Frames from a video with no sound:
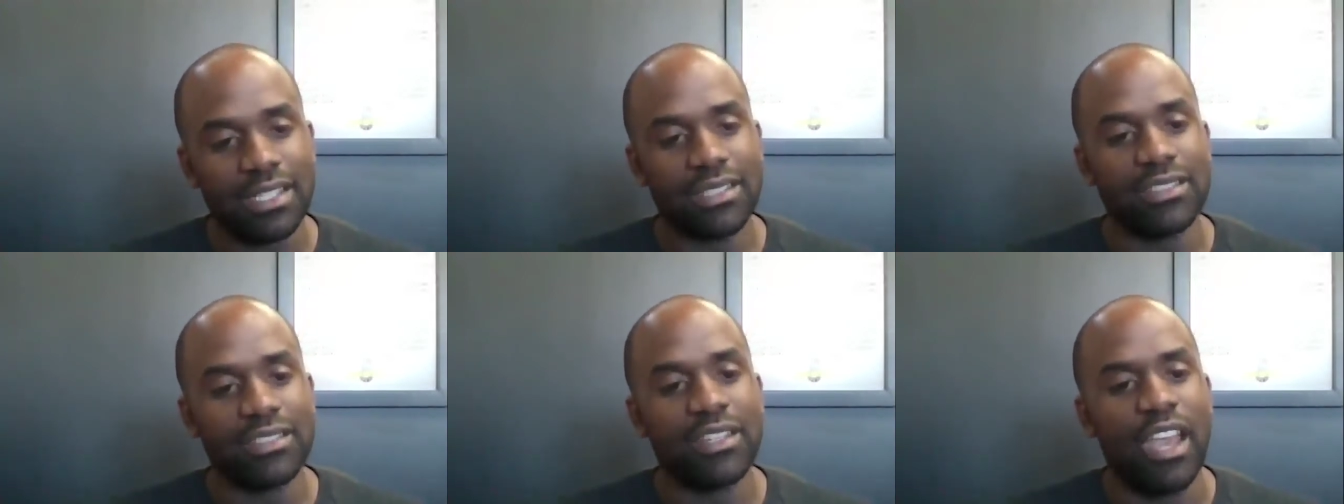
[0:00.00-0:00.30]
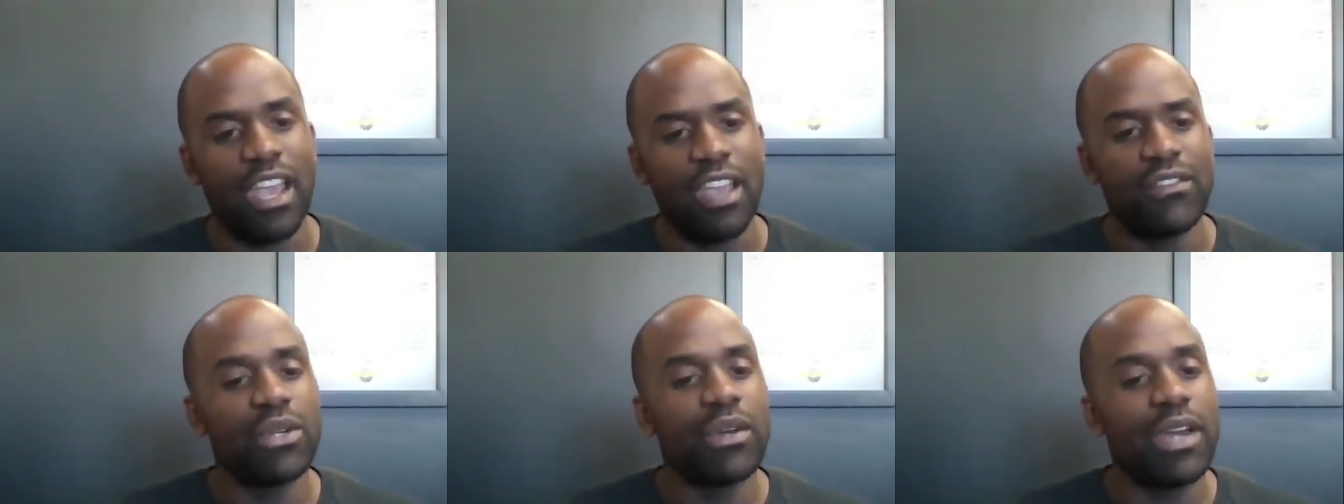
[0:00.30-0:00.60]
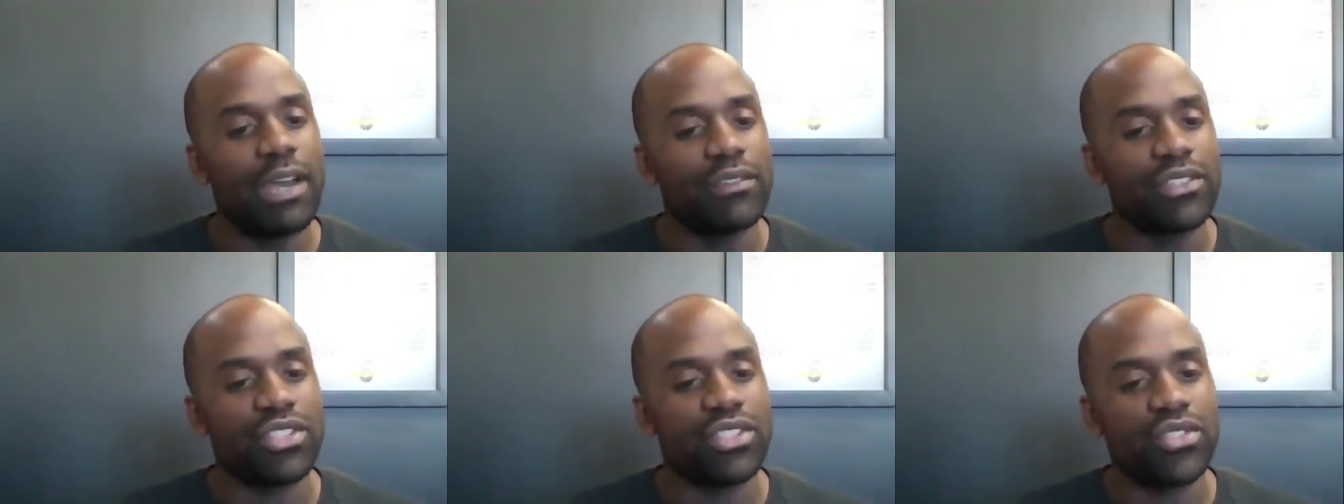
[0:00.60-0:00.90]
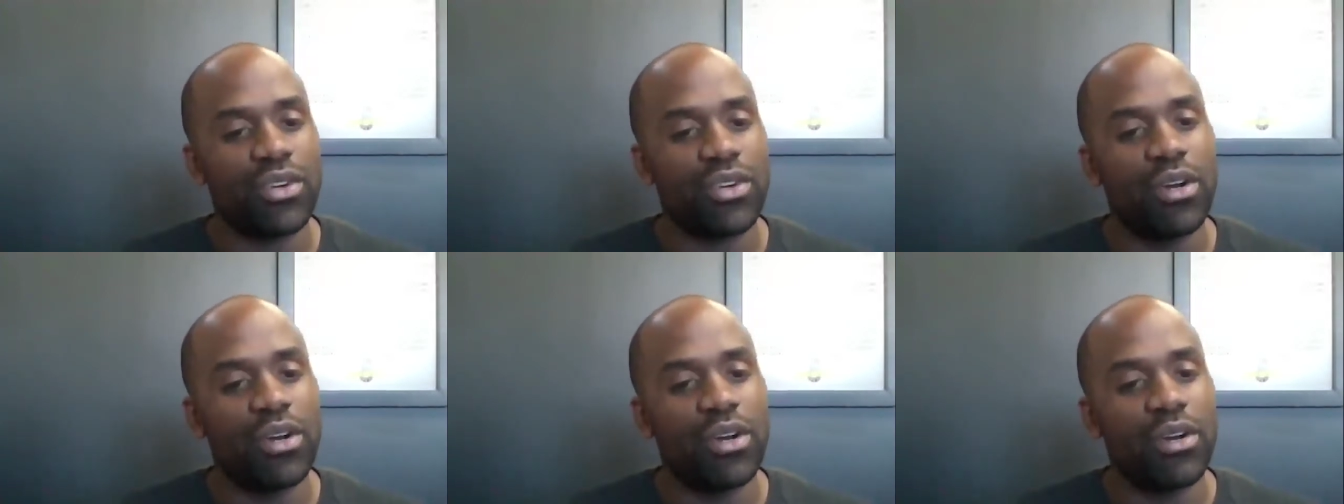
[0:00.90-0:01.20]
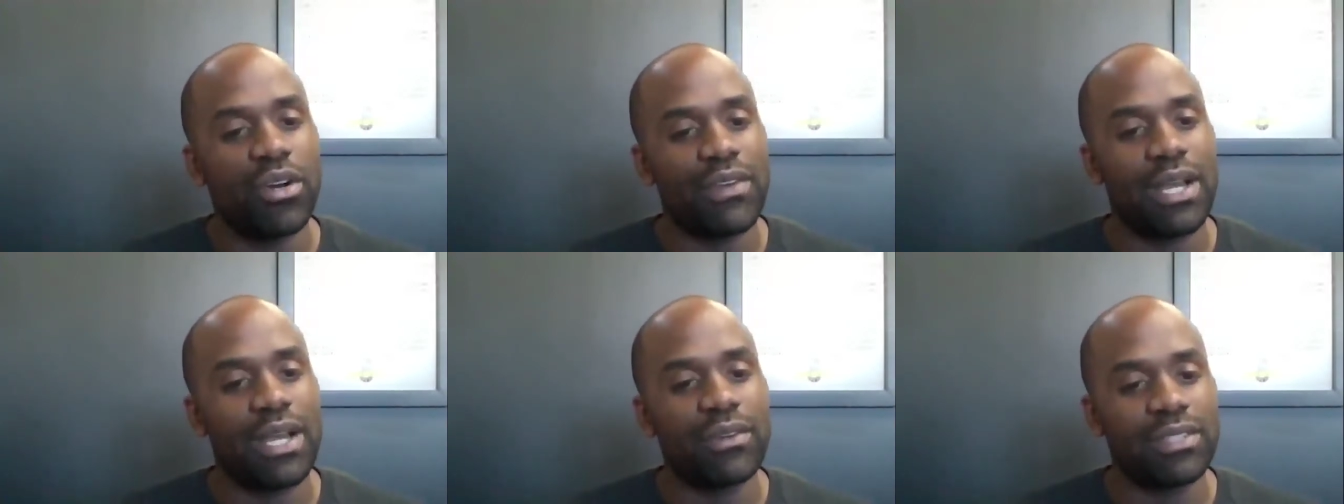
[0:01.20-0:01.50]
if you don't have a
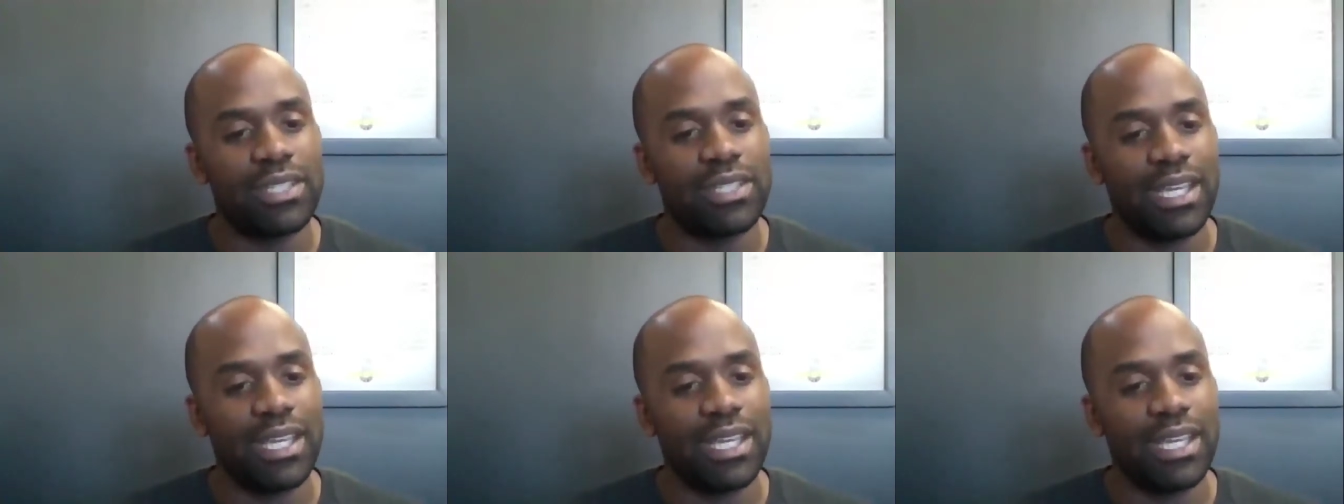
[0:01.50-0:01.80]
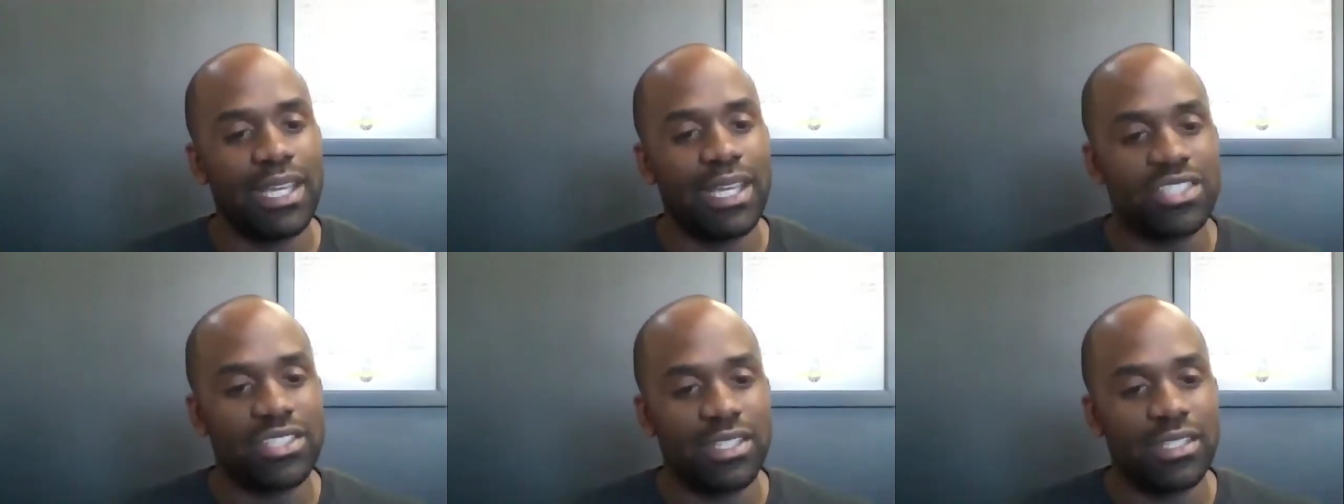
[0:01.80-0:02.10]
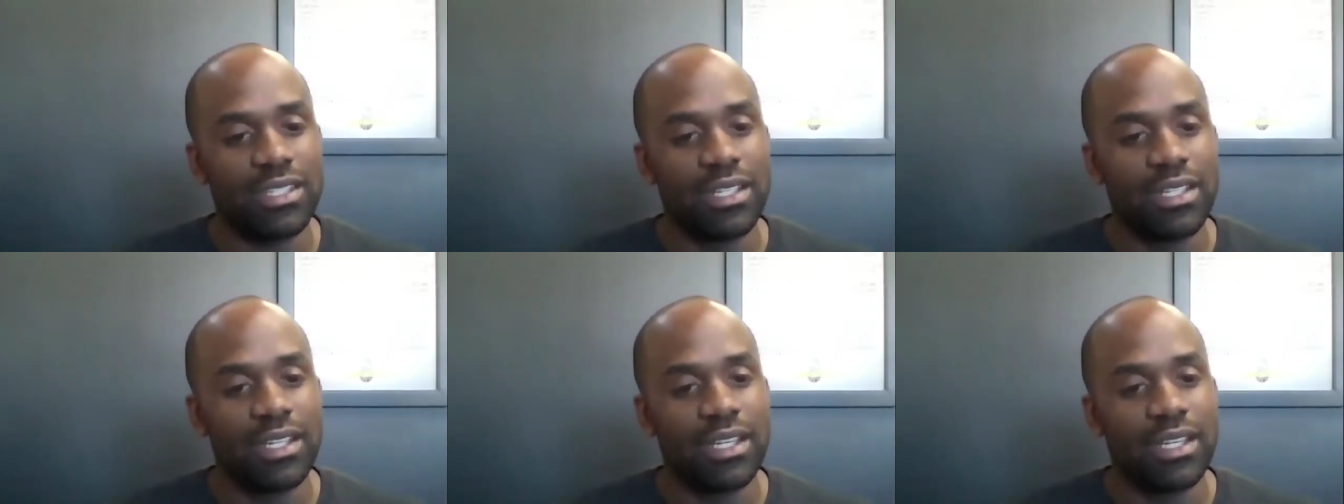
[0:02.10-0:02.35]
strong foundation,